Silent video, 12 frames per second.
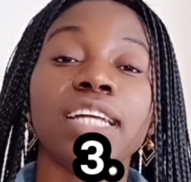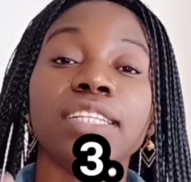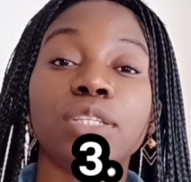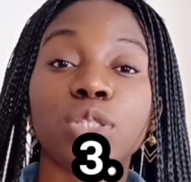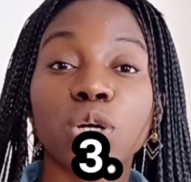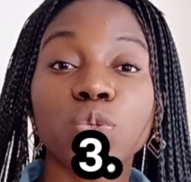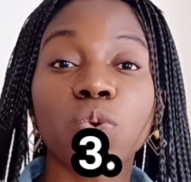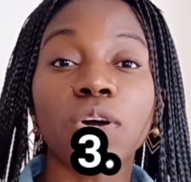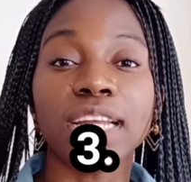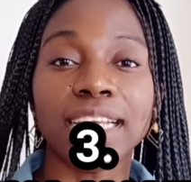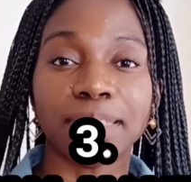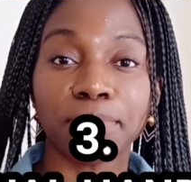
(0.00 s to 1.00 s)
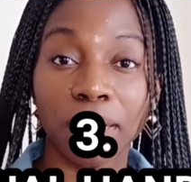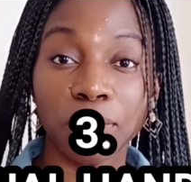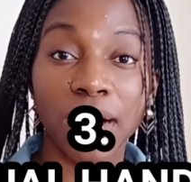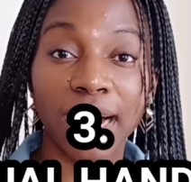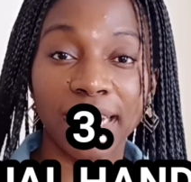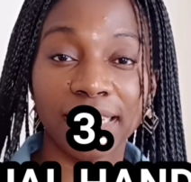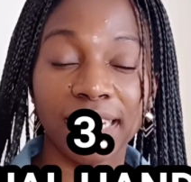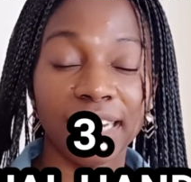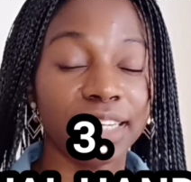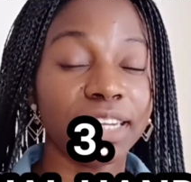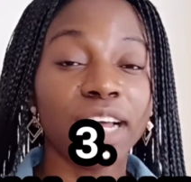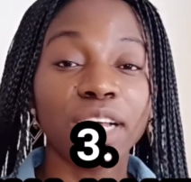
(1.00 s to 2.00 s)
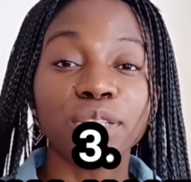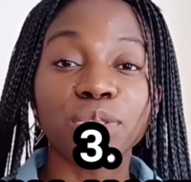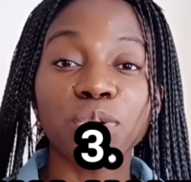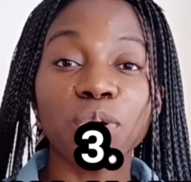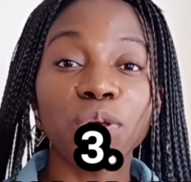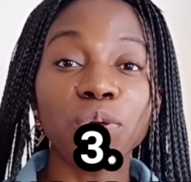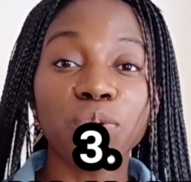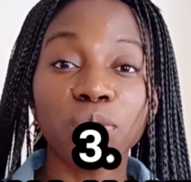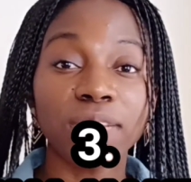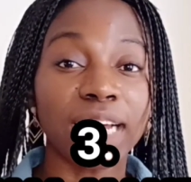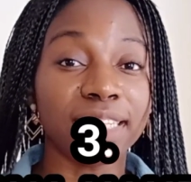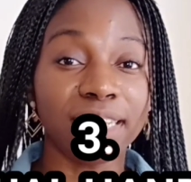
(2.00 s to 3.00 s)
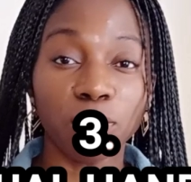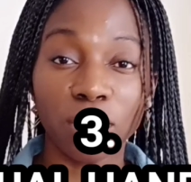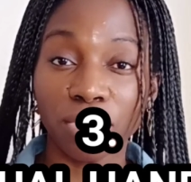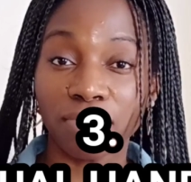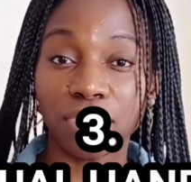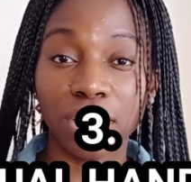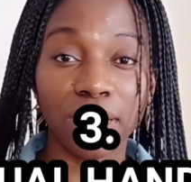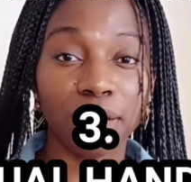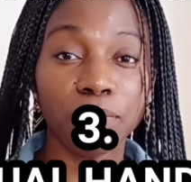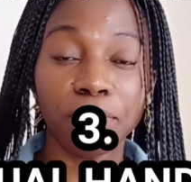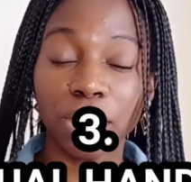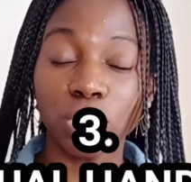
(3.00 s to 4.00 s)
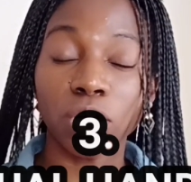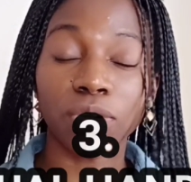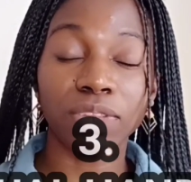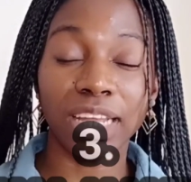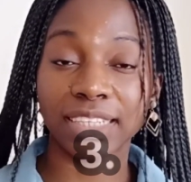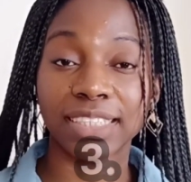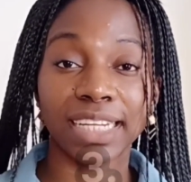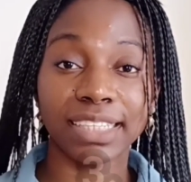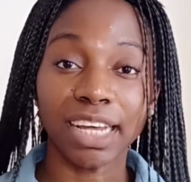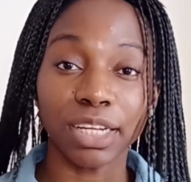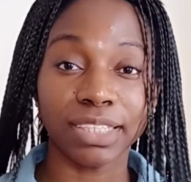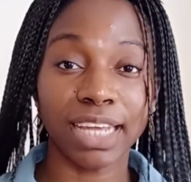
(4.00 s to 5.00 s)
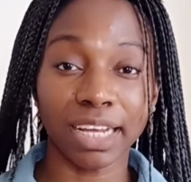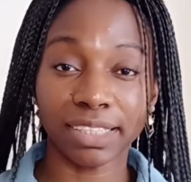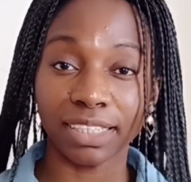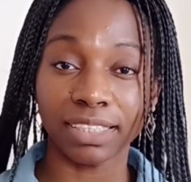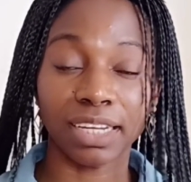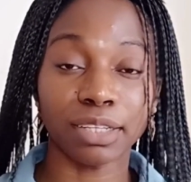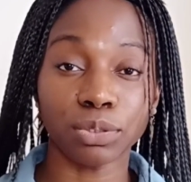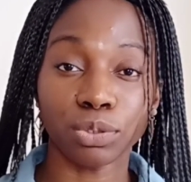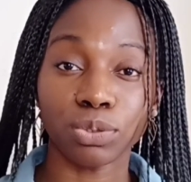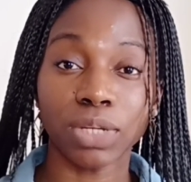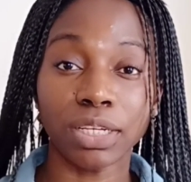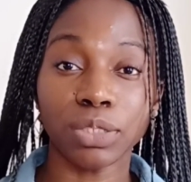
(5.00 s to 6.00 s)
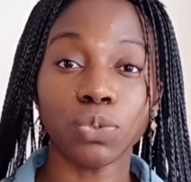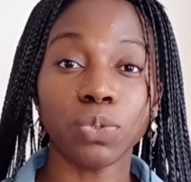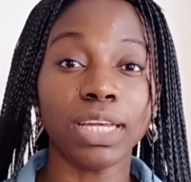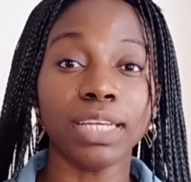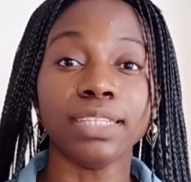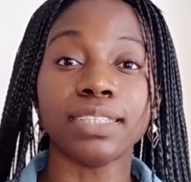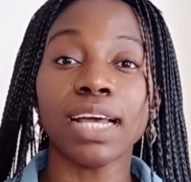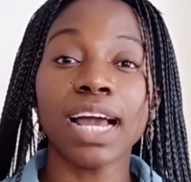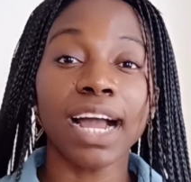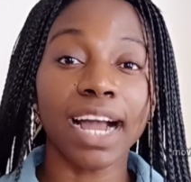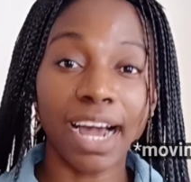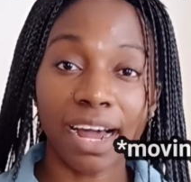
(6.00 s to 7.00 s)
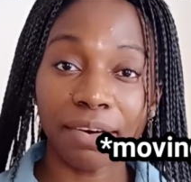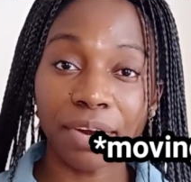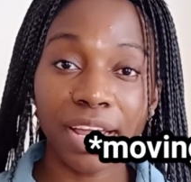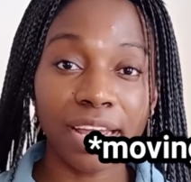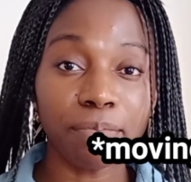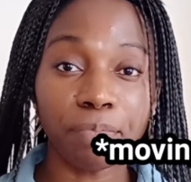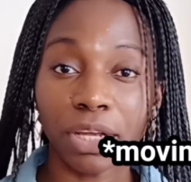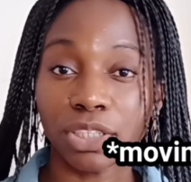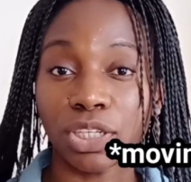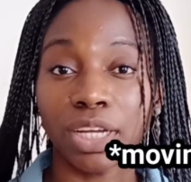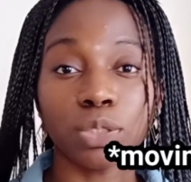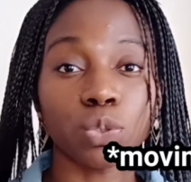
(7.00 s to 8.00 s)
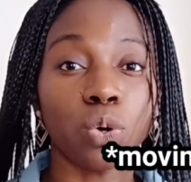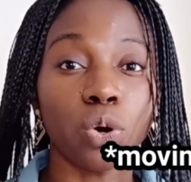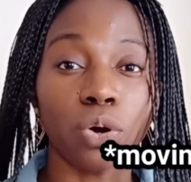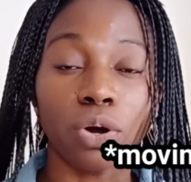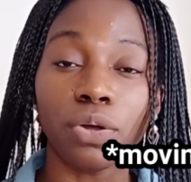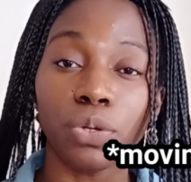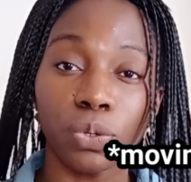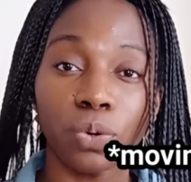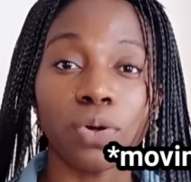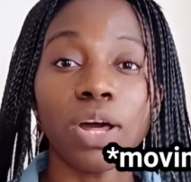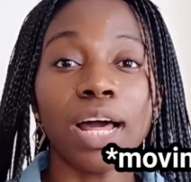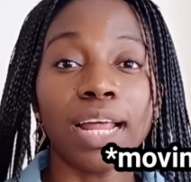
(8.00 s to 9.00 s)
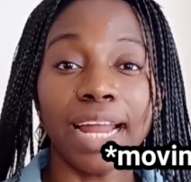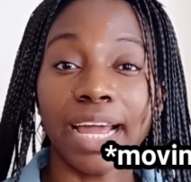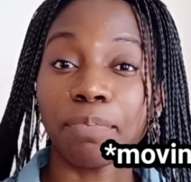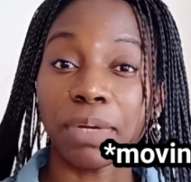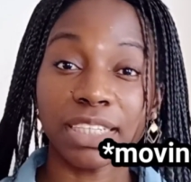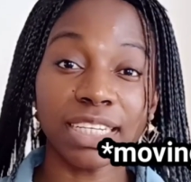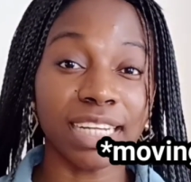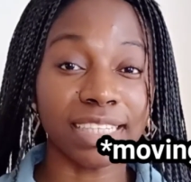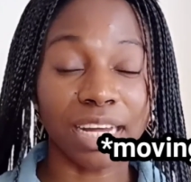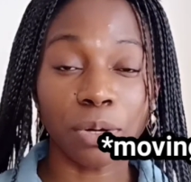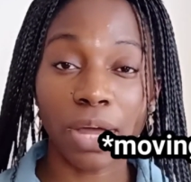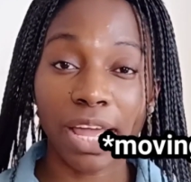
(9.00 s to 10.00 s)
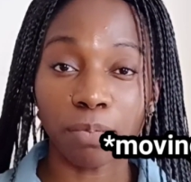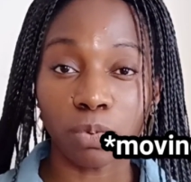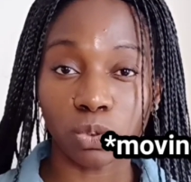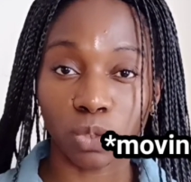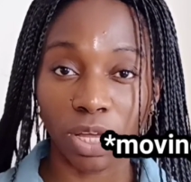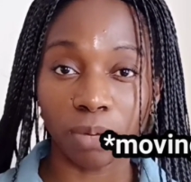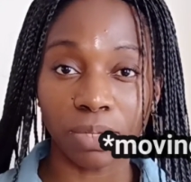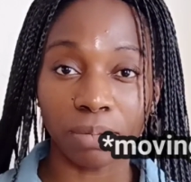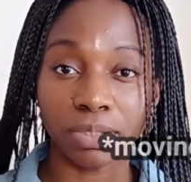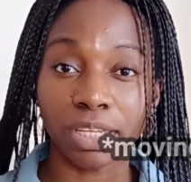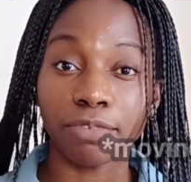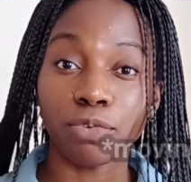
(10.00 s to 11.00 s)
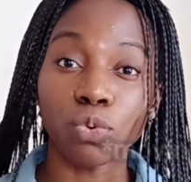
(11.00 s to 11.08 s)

The third one is manual handling. So you know that one of the major things that healthcare assistants usually do is carrying patients, or like patients that are not able to help themselves.